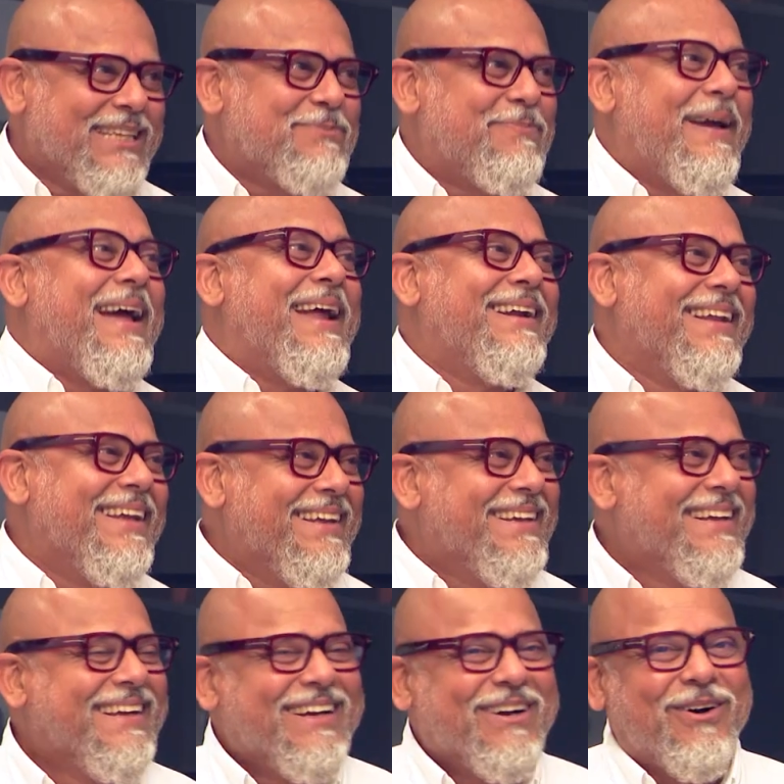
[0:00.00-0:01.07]
expanding
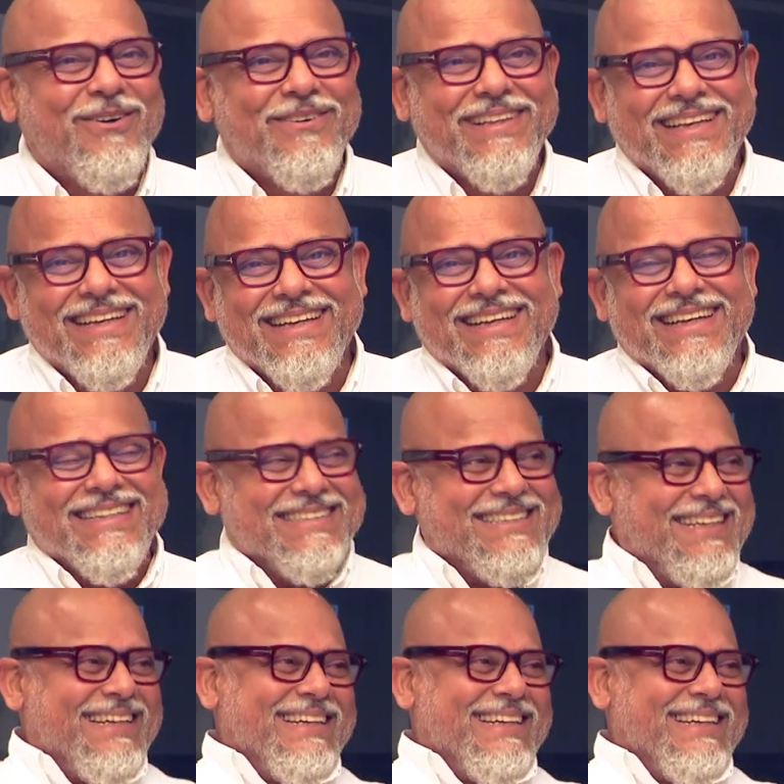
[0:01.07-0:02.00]
over the years.